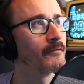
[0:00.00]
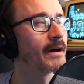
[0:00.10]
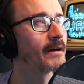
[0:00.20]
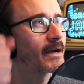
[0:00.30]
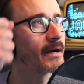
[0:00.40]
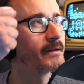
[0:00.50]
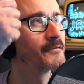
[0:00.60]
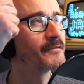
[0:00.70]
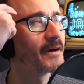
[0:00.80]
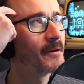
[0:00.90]
That kind
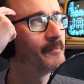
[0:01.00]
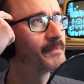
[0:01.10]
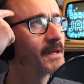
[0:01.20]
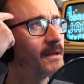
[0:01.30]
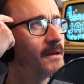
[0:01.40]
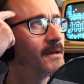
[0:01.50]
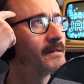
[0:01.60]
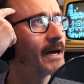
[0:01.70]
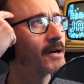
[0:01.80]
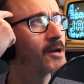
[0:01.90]
of
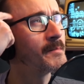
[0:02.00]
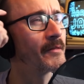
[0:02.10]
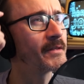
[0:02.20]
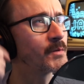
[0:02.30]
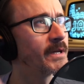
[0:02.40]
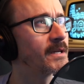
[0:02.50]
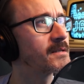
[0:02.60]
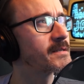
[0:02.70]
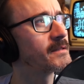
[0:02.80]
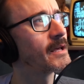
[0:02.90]
they had to come out this week and
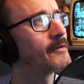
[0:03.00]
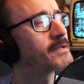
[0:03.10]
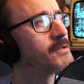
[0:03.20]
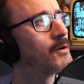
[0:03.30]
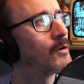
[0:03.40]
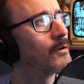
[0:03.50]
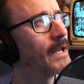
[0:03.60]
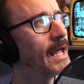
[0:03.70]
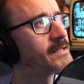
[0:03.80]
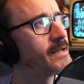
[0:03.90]
said there is no
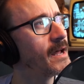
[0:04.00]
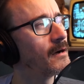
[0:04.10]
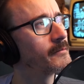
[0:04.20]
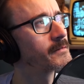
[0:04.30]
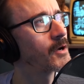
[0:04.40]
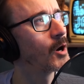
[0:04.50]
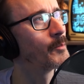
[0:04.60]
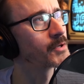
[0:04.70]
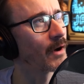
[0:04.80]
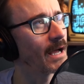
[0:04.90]
lead in our
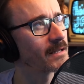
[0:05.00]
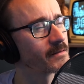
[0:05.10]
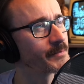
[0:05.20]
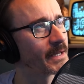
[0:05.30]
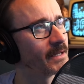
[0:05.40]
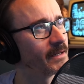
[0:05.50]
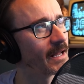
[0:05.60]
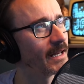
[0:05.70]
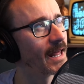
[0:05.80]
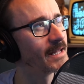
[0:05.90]
cups, or hasn't been
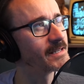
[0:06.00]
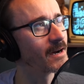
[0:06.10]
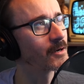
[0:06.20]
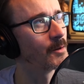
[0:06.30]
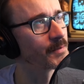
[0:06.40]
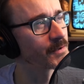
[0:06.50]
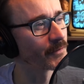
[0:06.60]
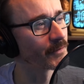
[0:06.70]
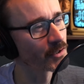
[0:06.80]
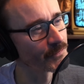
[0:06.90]
any lead in our cups
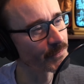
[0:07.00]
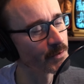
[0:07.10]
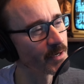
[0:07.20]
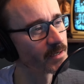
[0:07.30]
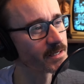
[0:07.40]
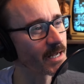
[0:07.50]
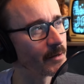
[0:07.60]
for a good few years now.